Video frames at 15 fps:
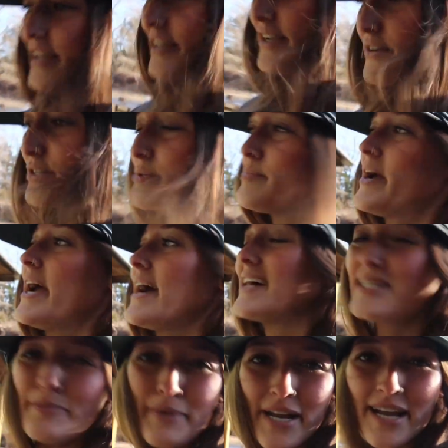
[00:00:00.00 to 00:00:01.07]
in years
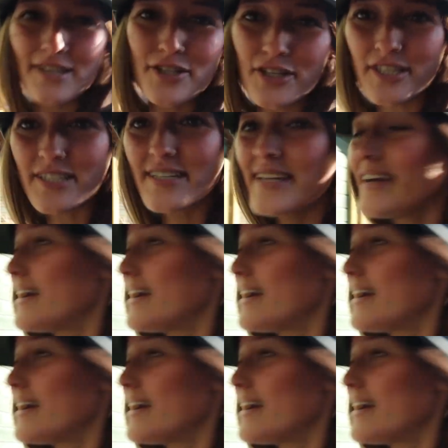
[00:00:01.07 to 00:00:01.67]
past, but I just